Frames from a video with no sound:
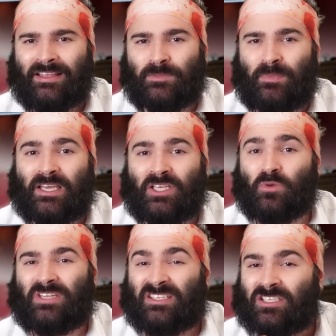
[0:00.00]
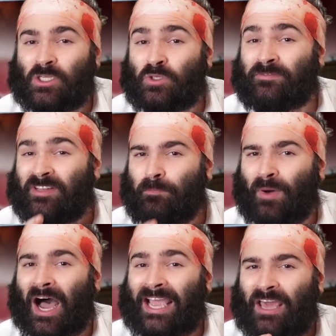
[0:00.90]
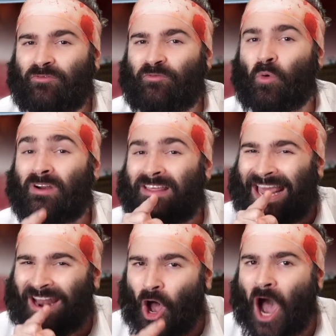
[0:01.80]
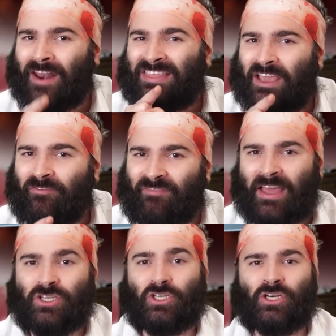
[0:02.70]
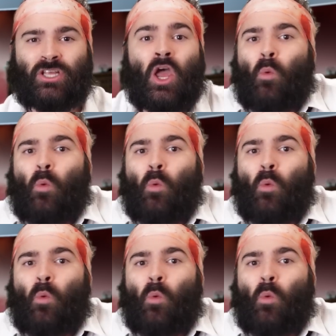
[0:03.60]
that's being used exclusively by and for and on the Avengers.